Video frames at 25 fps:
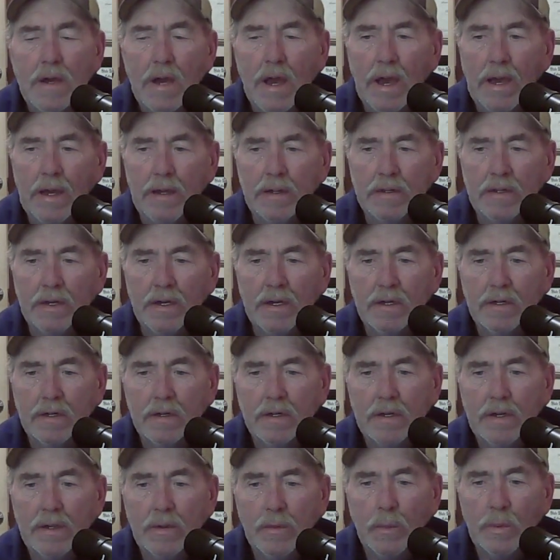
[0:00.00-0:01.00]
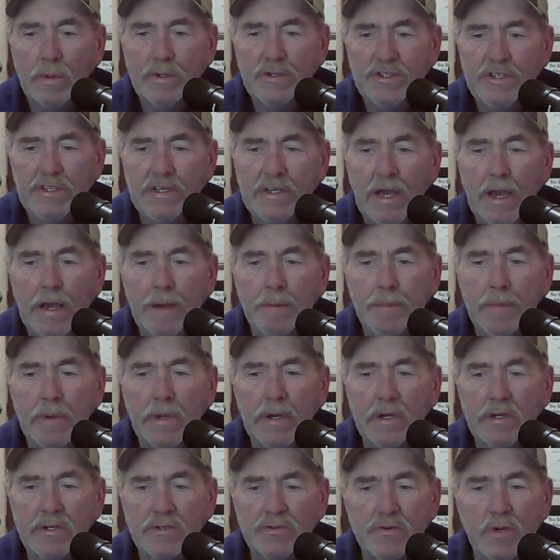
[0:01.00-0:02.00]
And that when she gave me
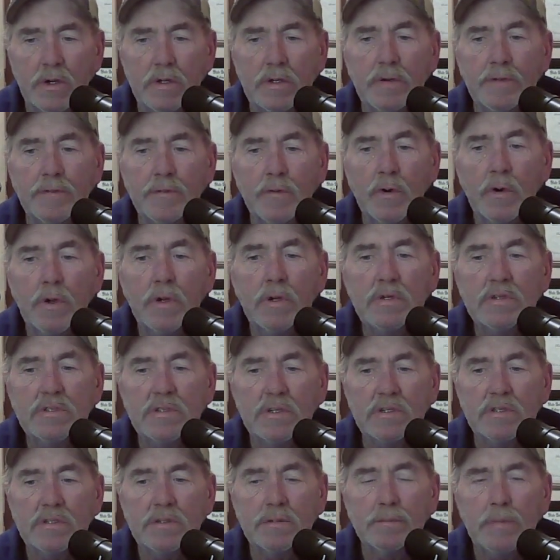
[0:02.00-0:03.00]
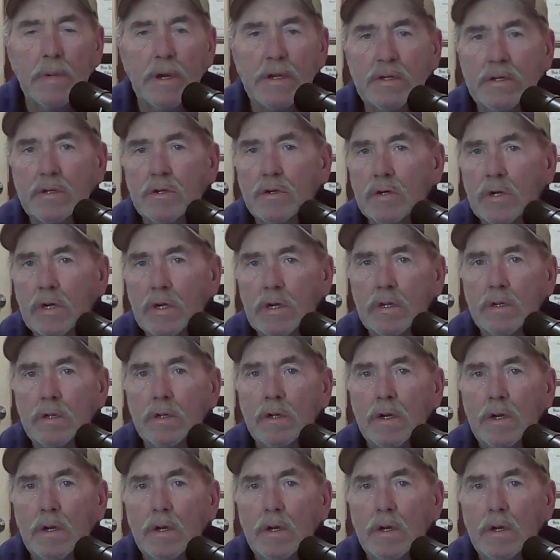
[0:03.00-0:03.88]
constructive criticism, I took it